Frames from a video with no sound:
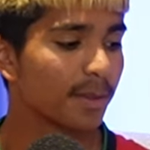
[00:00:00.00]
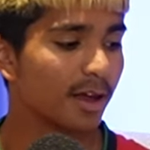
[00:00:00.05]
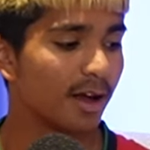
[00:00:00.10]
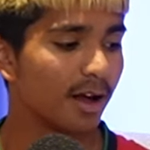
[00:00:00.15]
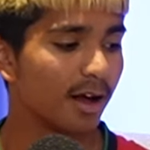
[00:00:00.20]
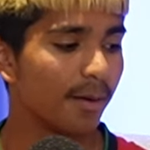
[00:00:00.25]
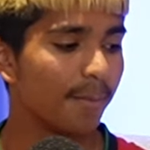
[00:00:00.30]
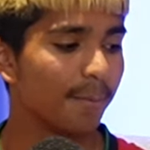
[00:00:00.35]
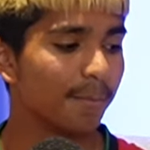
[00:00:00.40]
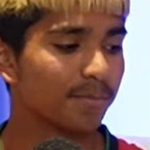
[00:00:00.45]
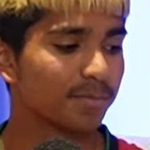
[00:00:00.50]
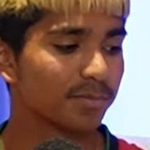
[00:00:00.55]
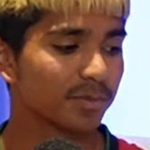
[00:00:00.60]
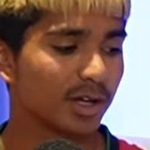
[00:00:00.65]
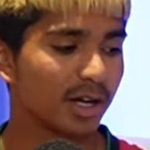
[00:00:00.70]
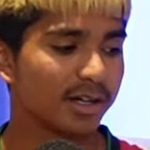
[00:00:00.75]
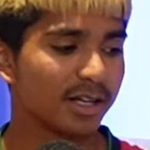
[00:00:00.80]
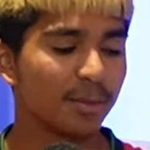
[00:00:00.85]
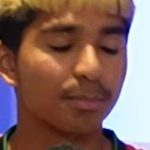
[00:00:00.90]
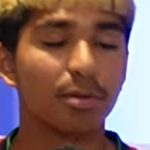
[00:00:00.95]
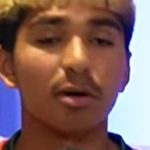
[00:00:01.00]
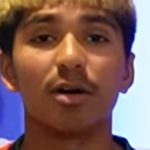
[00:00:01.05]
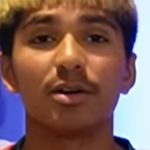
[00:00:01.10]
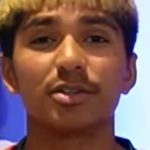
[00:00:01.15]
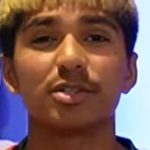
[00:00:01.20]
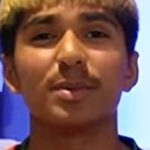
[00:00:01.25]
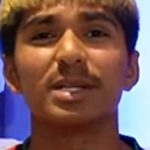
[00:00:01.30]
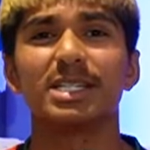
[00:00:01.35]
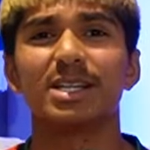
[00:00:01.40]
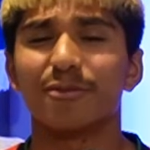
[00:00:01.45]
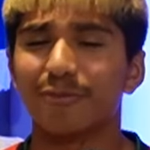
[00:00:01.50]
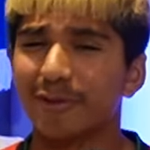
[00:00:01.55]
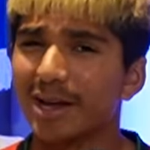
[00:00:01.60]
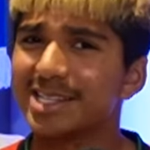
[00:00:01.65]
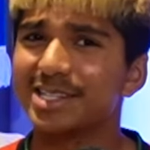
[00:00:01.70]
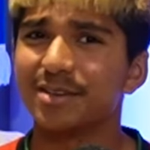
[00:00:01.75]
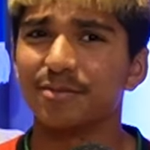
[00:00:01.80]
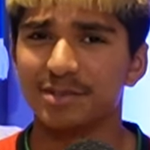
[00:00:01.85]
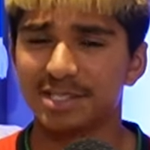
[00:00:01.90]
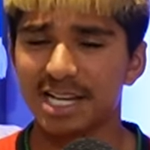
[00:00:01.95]
Another priority is going to be
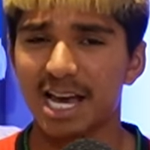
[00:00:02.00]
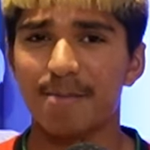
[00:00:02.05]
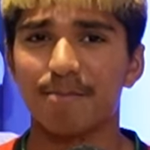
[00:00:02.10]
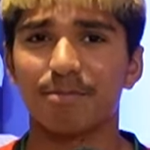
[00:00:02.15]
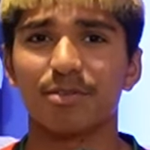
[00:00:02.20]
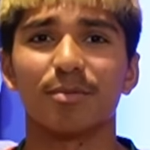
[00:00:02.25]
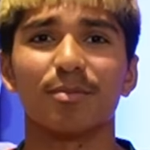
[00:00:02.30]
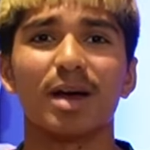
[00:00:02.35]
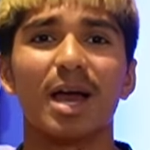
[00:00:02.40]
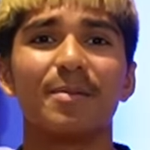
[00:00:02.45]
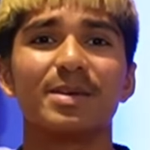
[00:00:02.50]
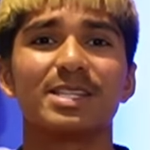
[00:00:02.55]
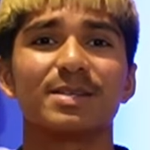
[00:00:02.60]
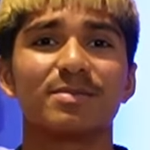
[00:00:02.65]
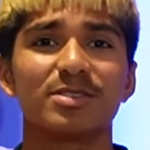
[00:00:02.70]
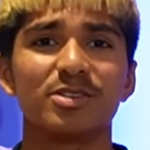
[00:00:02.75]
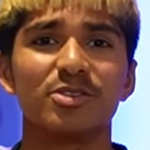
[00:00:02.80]
defensive depth and maybe some